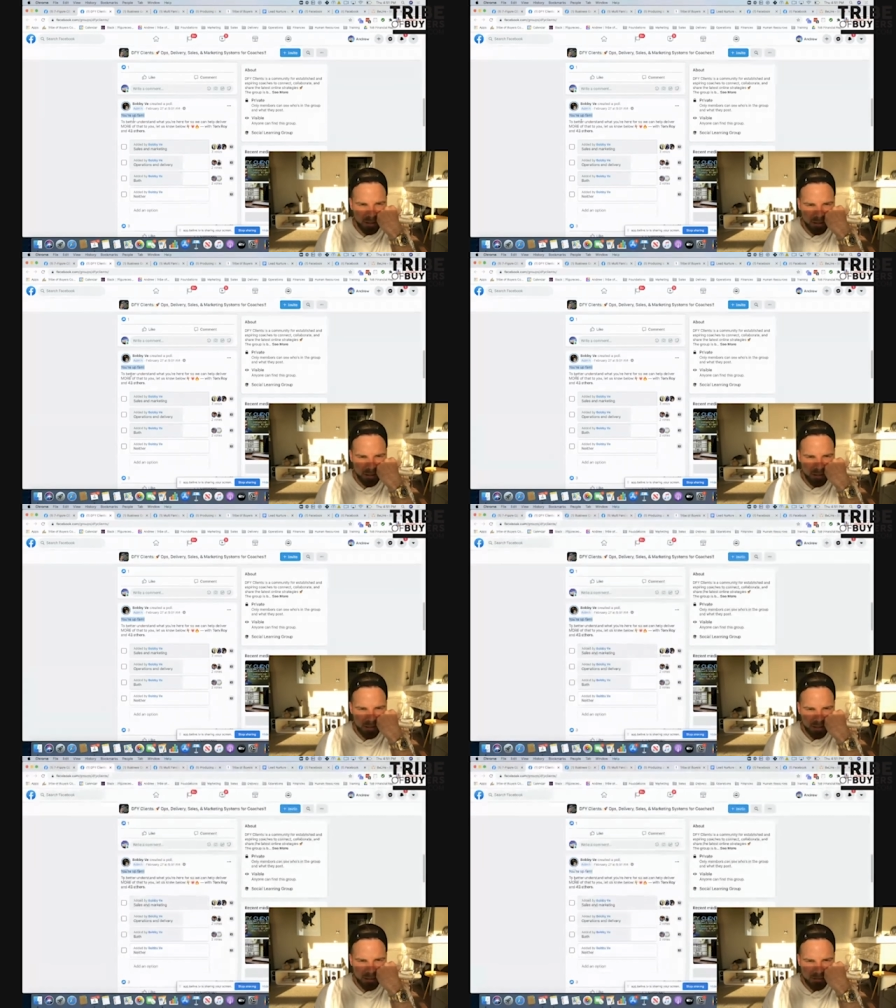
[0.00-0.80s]

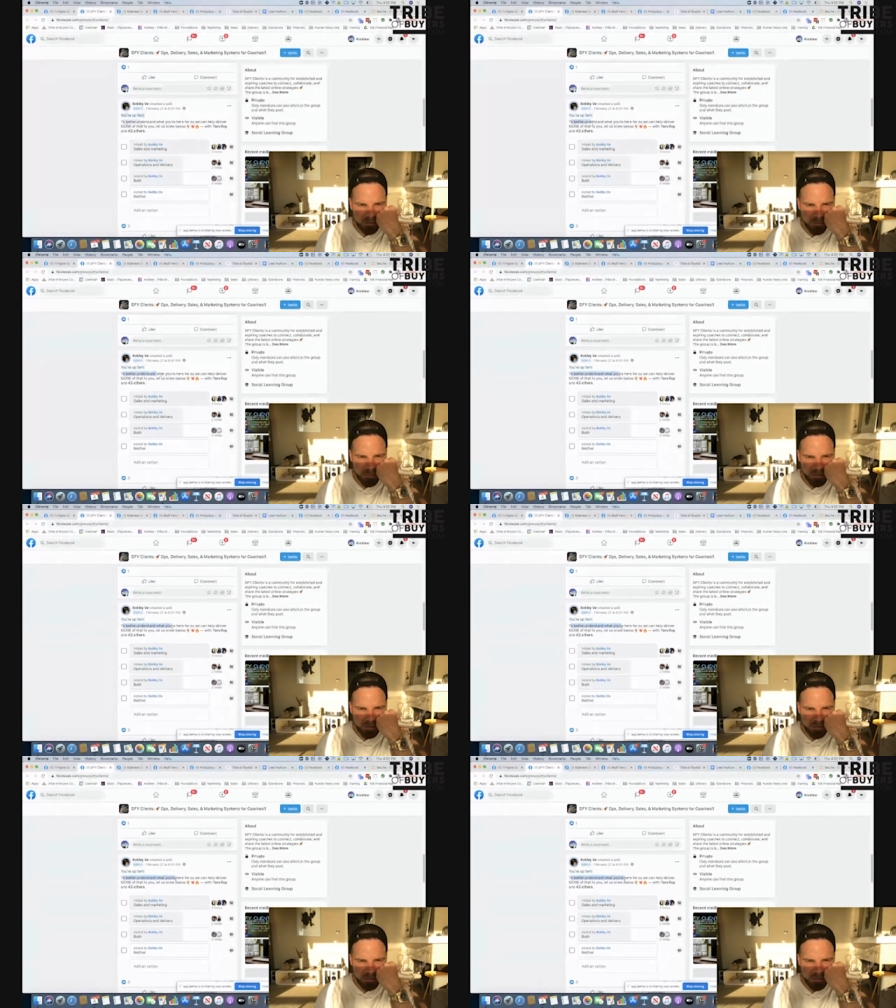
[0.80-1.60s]
Uh, to better
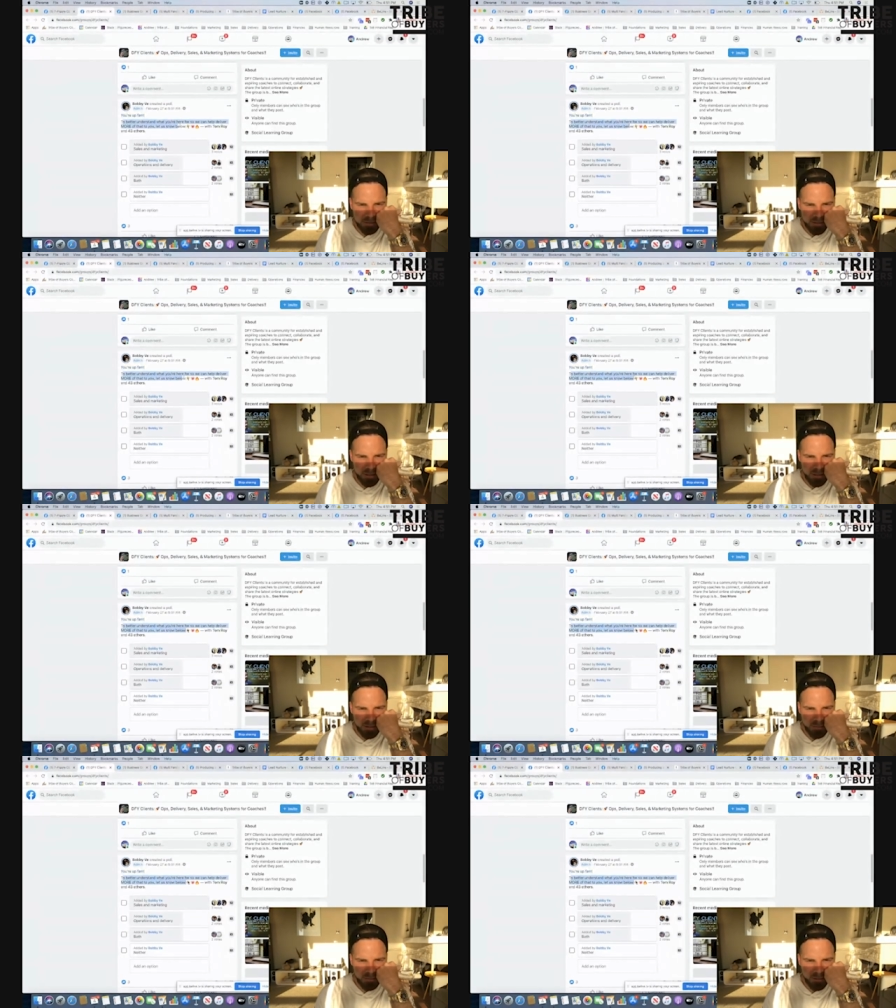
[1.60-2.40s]

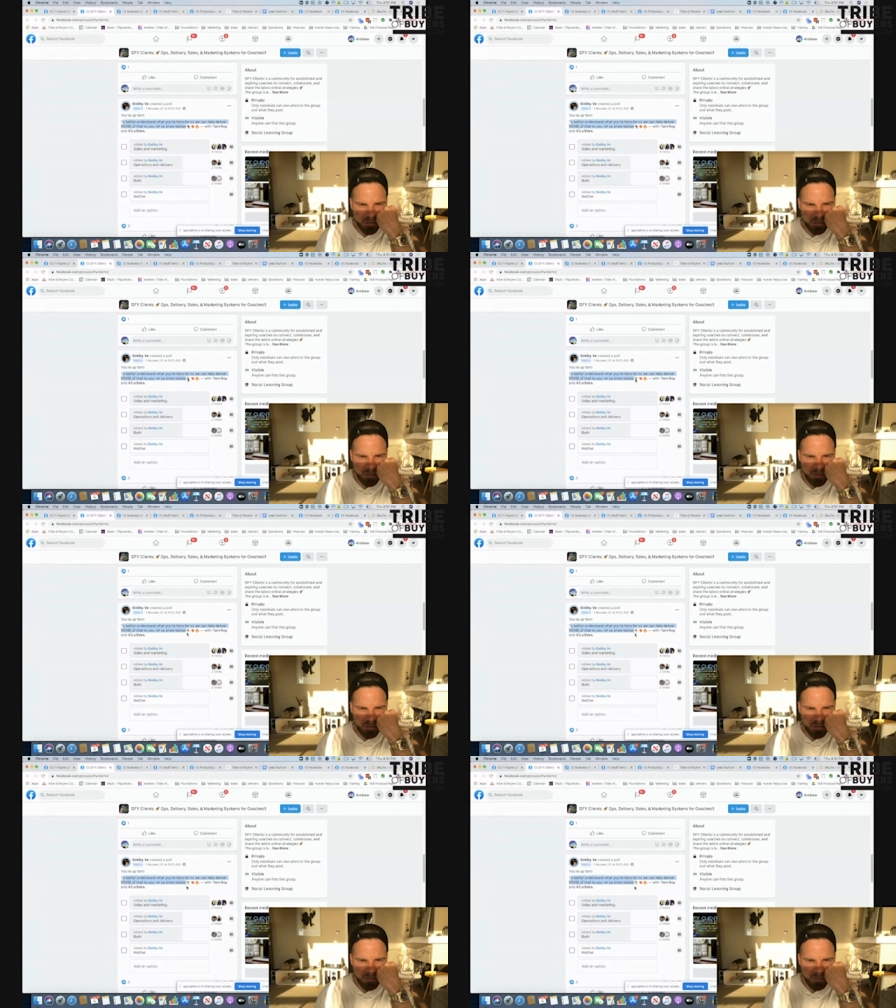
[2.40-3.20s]
understand what you're
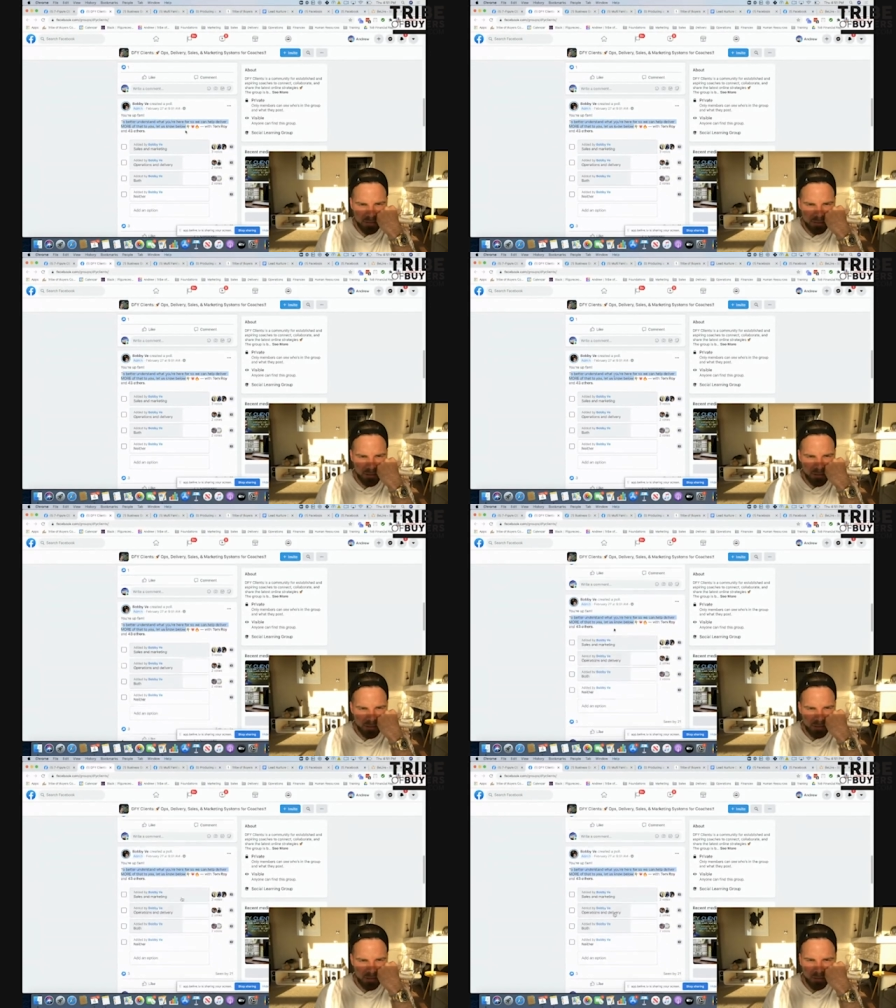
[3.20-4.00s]
here
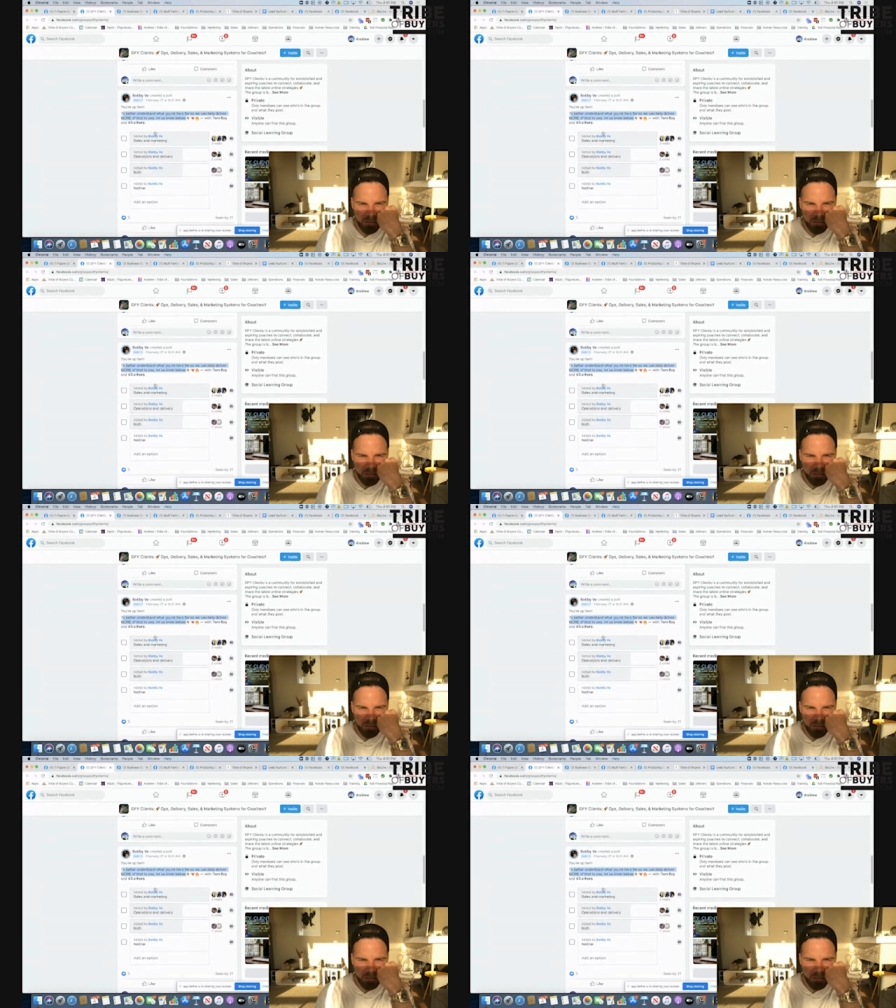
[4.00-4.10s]
for,